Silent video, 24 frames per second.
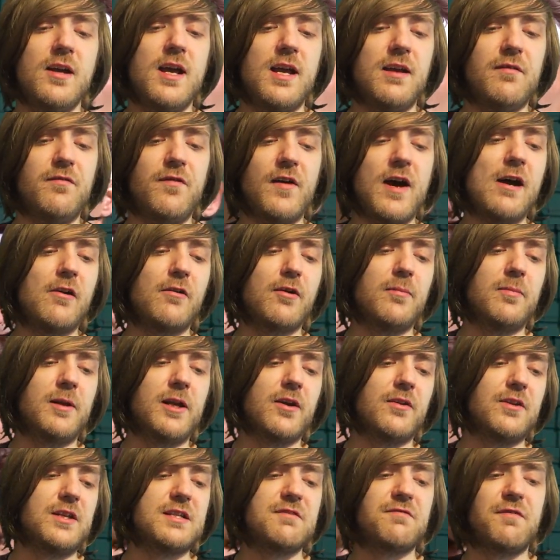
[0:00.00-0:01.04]
Invariably
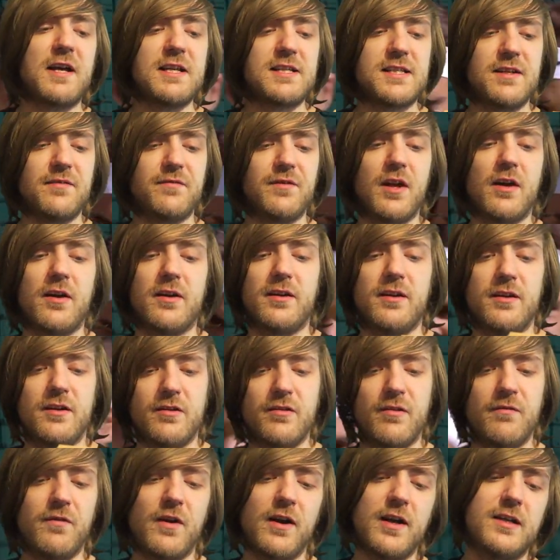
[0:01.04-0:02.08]
on this festive night,
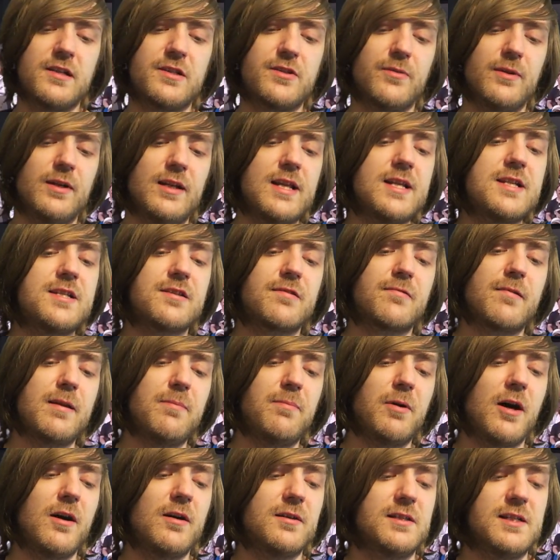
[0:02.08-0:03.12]
you're invited to at least three
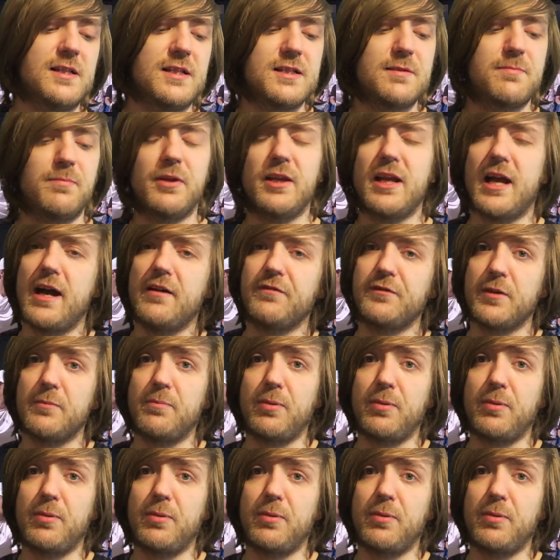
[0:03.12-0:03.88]
parties, but you have to